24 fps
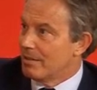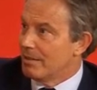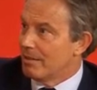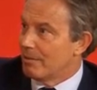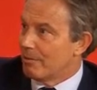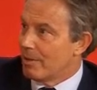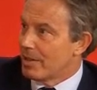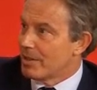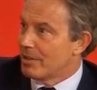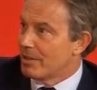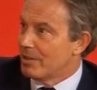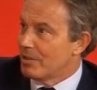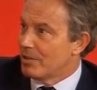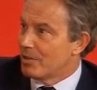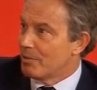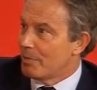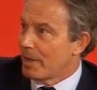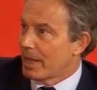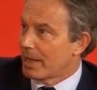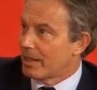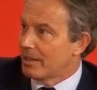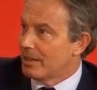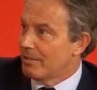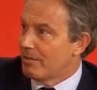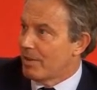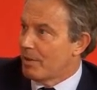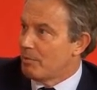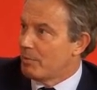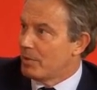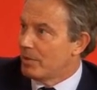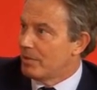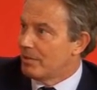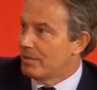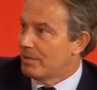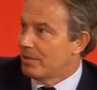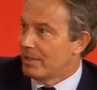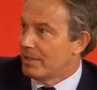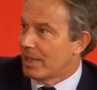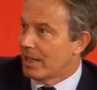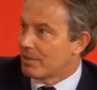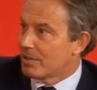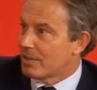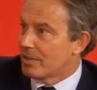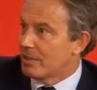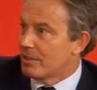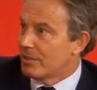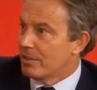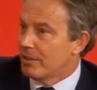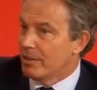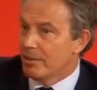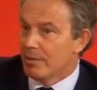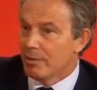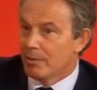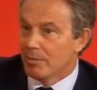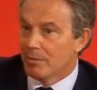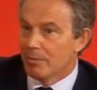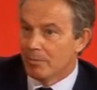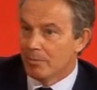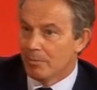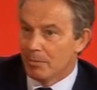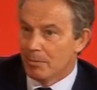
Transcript: the resolution back in November 2002,